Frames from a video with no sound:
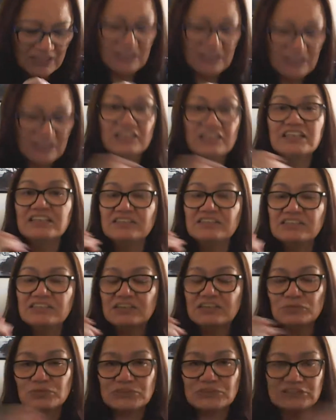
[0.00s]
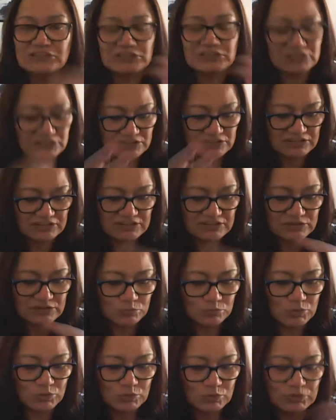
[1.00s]
and which is what
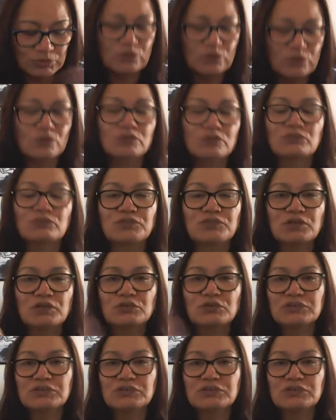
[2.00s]
we call throw